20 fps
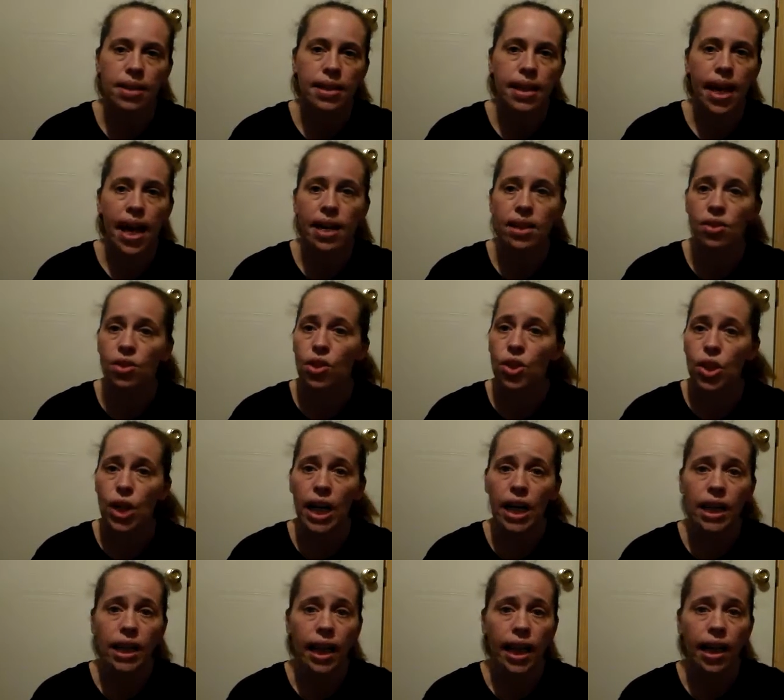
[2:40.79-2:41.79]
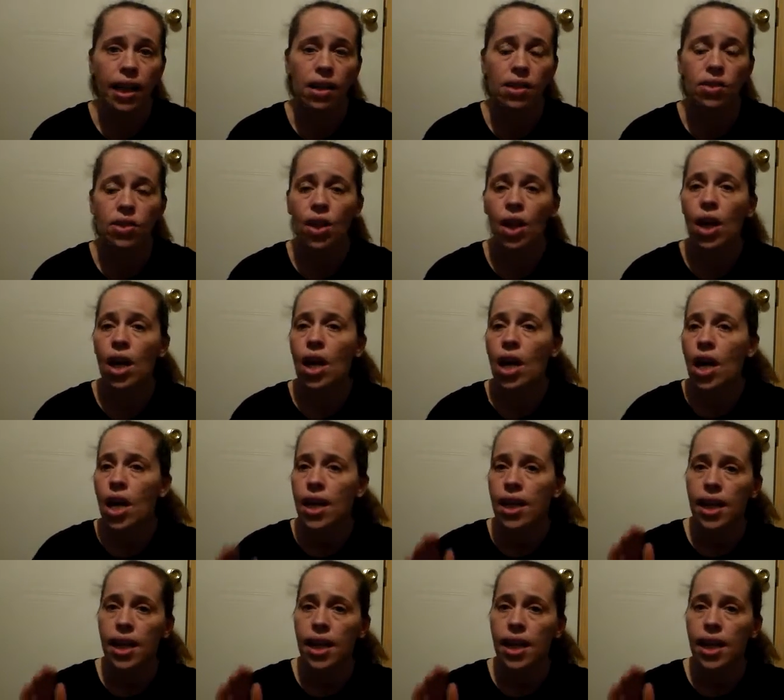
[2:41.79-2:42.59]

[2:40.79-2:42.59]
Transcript: because um, he has direct links.